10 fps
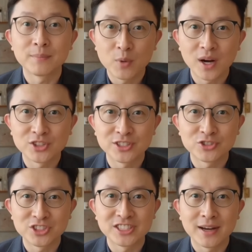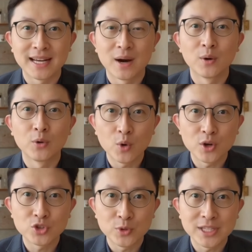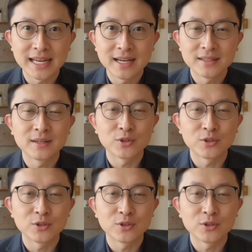Projects are selling out on launch weekend,